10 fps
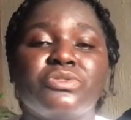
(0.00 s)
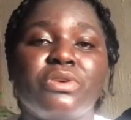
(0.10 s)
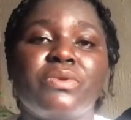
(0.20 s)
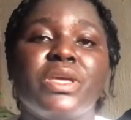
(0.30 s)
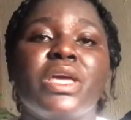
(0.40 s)

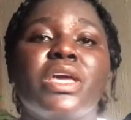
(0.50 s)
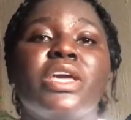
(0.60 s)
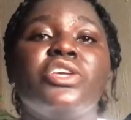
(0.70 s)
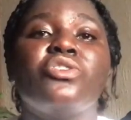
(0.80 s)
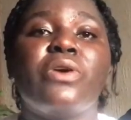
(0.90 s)
Sorry,
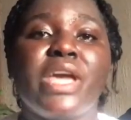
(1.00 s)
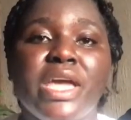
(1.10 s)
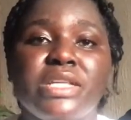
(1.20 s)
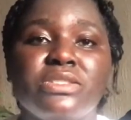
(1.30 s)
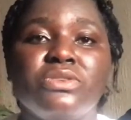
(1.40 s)
in your
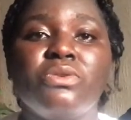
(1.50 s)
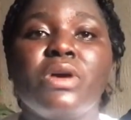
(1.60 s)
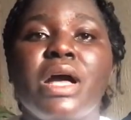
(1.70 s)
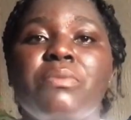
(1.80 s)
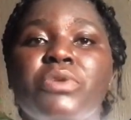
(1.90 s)
head, you
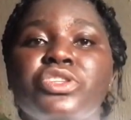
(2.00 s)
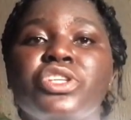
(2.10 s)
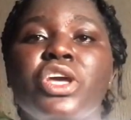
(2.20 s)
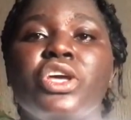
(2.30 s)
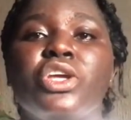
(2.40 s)
know how much
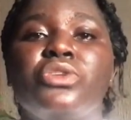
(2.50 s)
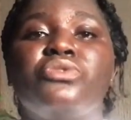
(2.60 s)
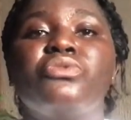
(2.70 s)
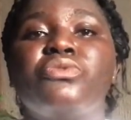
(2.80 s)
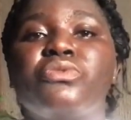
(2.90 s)
you
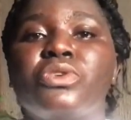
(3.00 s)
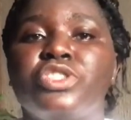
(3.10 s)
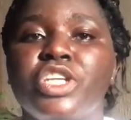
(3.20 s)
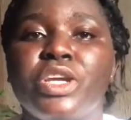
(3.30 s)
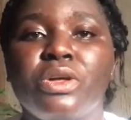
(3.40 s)
do for
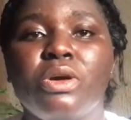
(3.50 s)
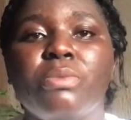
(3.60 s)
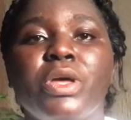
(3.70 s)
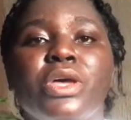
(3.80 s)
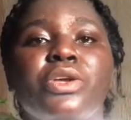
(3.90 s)

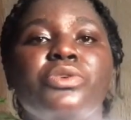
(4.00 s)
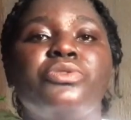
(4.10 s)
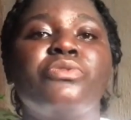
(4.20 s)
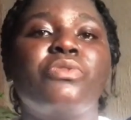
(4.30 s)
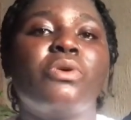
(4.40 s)
checkup, you
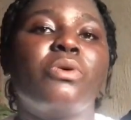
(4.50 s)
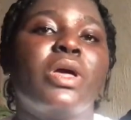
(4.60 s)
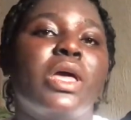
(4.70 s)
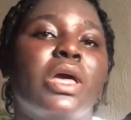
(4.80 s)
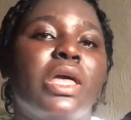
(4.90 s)
do for
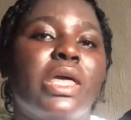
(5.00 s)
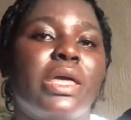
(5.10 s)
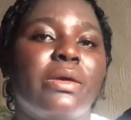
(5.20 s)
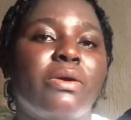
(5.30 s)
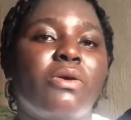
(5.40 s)
uh,
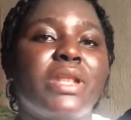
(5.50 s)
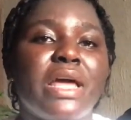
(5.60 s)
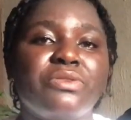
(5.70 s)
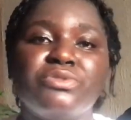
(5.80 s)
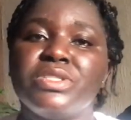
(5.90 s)

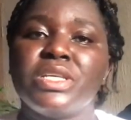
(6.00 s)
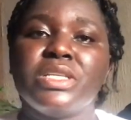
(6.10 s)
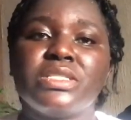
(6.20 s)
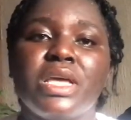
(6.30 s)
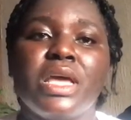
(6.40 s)
other
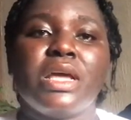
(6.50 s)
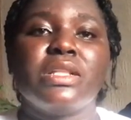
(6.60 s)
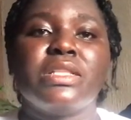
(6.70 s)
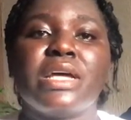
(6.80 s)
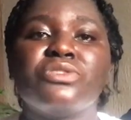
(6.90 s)
routines
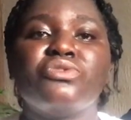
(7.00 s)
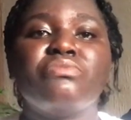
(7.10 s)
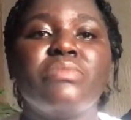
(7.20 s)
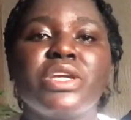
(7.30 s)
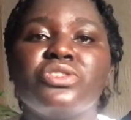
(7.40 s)
that to
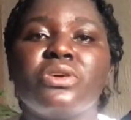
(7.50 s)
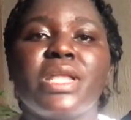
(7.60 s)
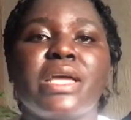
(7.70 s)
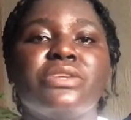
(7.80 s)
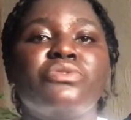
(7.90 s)
make sure
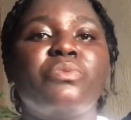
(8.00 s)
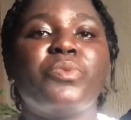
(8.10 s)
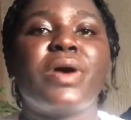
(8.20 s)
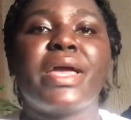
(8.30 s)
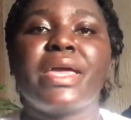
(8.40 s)
that you are